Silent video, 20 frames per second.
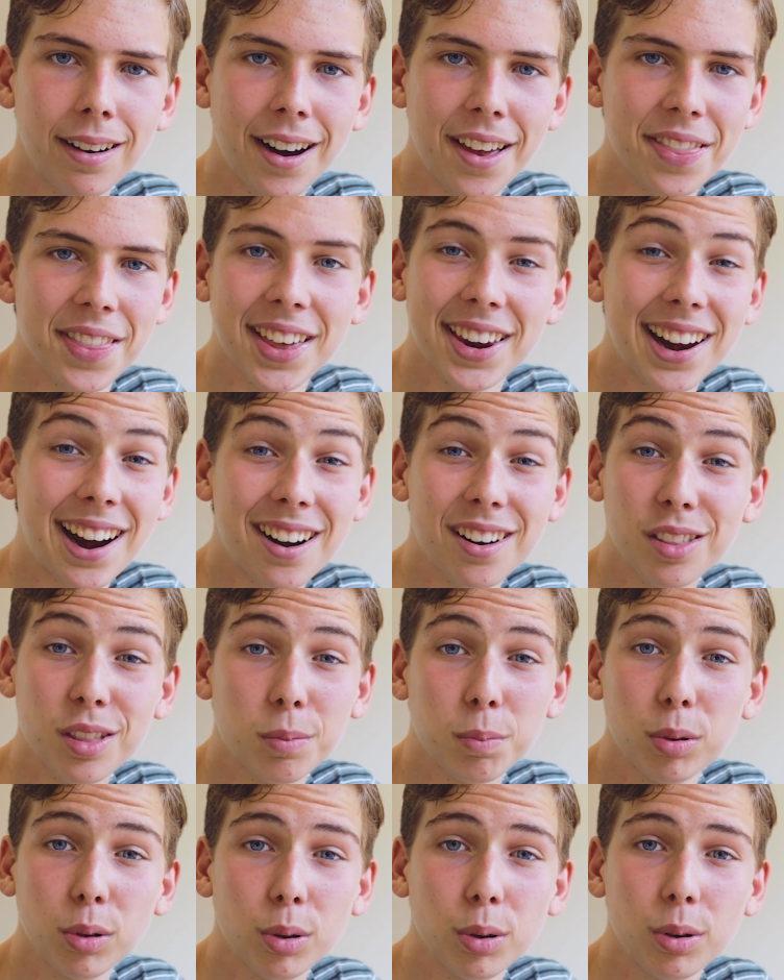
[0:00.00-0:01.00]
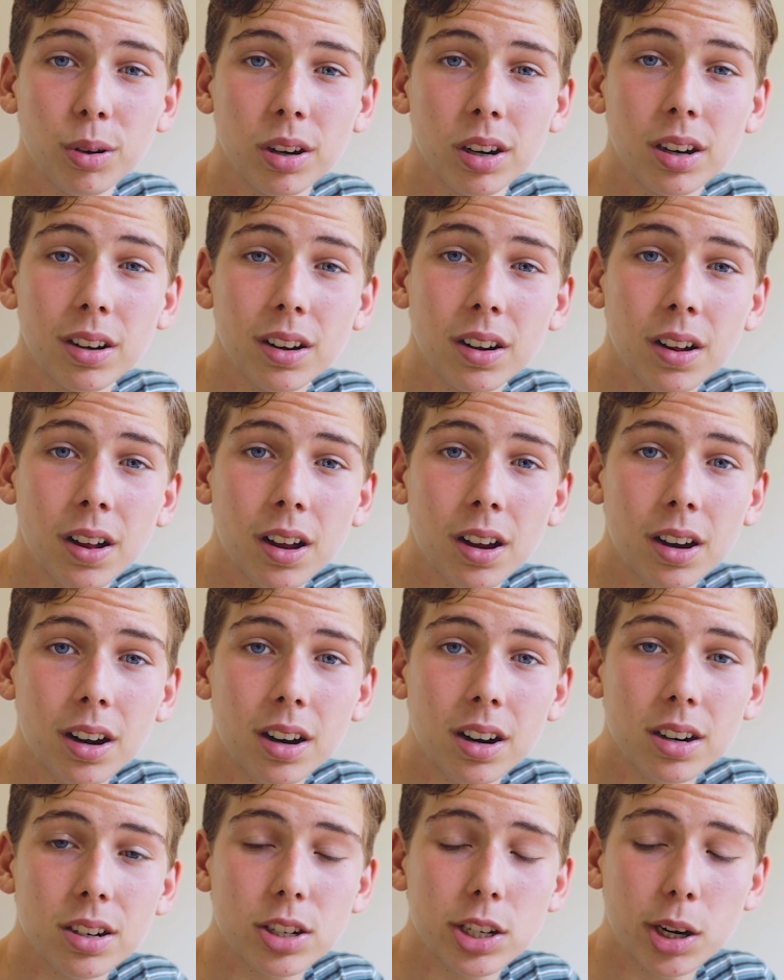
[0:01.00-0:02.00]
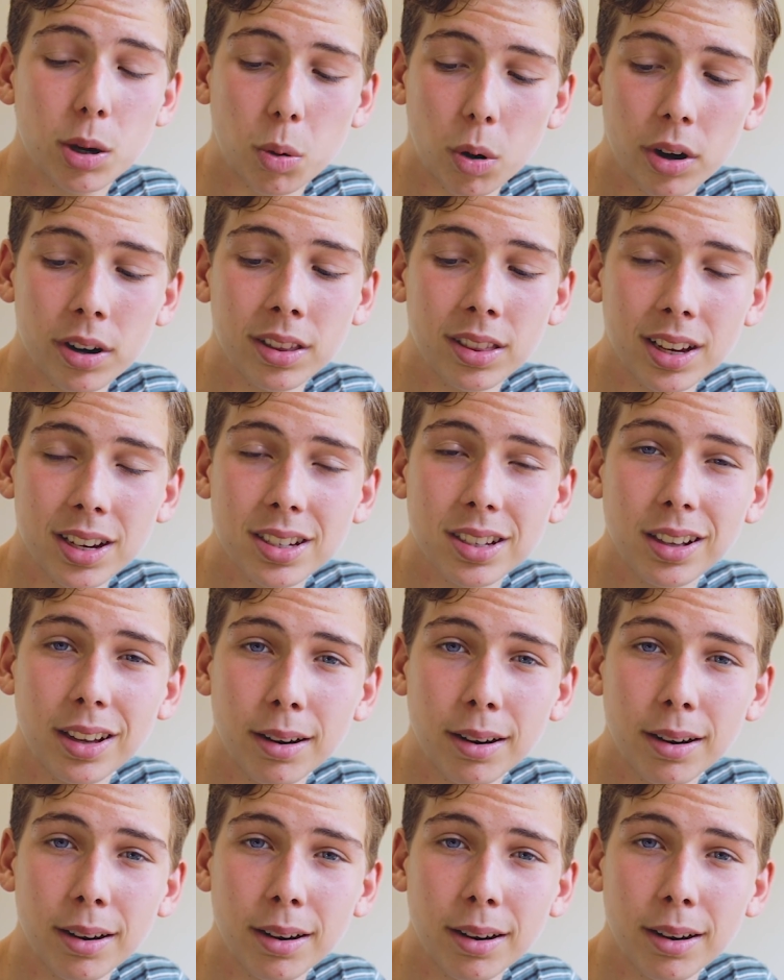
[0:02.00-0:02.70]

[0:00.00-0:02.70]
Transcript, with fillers: And then out of the blue, she quoted these